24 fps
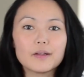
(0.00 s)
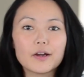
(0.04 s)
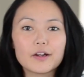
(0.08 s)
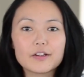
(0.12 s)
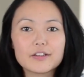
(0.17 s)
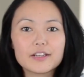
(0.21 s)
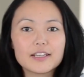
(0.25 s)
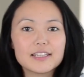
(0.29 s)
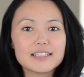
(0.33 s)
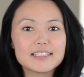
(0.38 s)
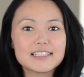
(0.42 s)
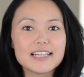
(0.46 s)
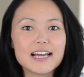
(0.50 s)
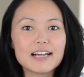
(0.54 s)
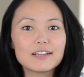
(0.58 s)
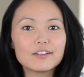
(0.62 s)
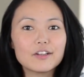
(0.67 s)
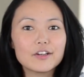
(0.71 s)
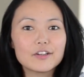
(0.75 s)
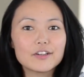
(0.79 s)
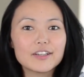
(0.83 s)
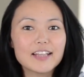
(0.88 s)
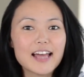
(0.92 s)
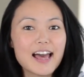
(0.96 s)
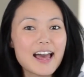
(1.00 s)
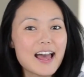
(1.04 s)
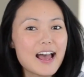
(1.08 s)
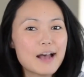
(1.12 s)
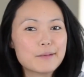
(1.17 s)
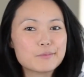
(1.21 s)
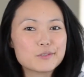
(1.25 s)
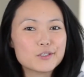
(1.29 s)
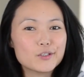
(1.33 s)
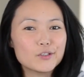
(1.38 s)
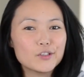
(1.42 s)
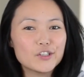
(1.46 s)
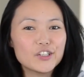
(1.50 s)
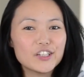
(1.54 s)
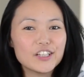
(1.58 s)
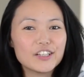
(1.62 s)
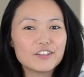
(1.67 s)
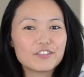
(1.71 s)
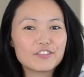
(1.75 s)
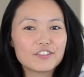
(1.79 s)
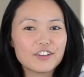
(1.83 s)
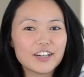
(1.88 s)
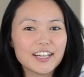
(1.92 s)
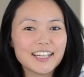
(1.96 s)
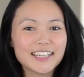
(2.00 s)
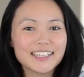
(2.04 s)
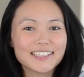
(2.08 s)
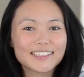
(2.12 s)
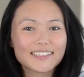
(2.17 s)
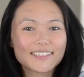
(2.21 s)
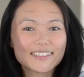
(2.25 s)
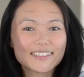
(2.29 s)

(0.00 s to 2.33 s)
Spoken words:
you can download all that absolutely free.